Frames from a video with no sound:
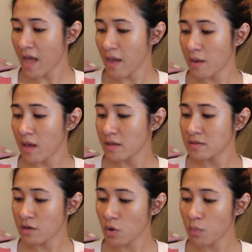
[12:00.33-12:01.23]
a
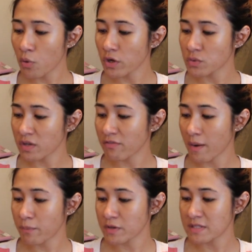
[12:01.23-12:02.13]

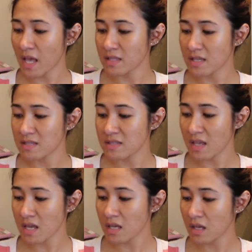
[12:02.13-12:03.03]
0.25%
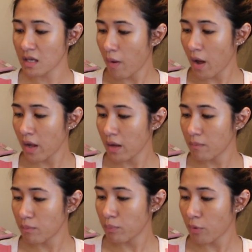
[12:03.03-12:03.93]
zinc
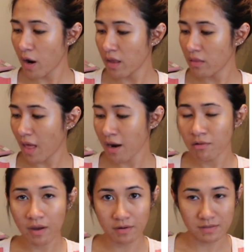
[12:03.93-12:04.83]
I
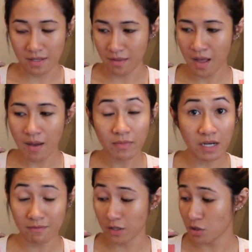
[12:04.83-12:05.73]
don't know how to say that. I'm
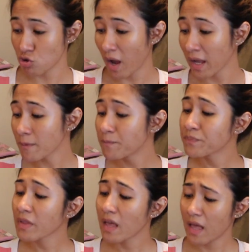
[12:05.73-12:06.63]
not even gonna try.
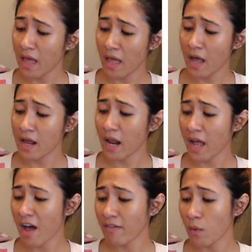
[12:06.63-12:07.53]
And I
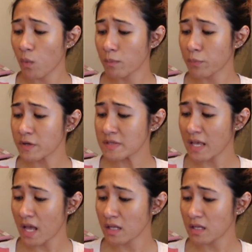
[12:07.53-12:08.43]
have a
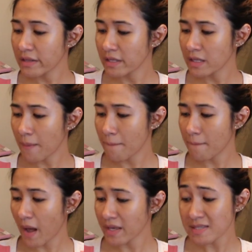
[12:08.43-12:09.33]
1%
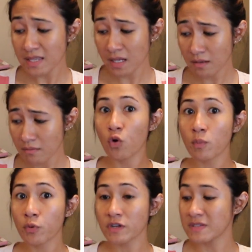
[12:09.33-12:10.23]
clindamycin,
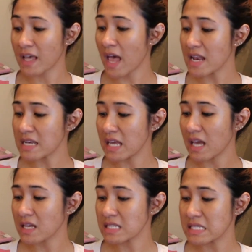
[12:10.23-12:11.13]
4%
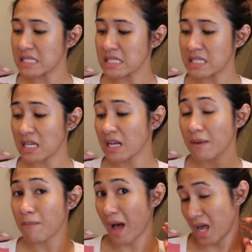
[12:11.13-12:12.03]

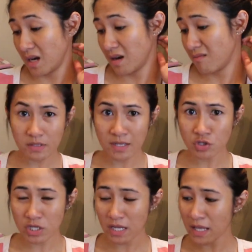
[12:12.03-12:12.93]
niacinamide. Then
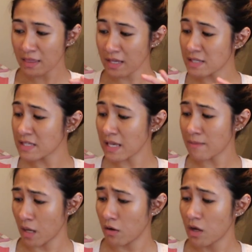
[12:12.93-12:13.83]
in this
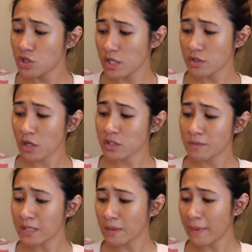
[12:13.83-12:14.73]
email, she talked to
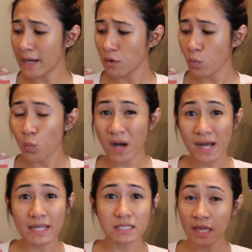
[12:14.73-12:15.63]
me about
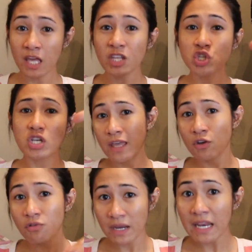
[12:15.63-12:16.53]
what each
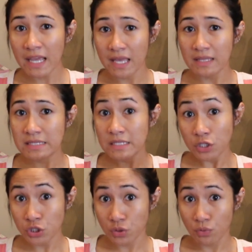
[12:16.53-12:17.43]
ingredients
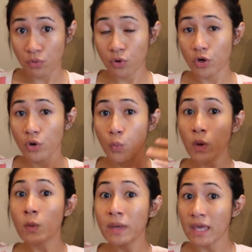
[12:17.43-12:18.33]
do or
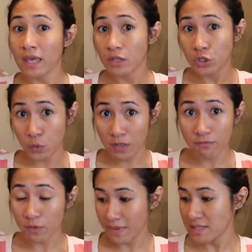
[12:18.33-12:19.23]
will be doing
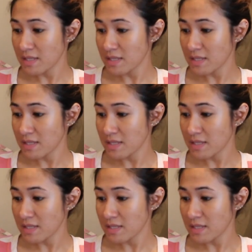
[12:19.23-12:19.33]
for my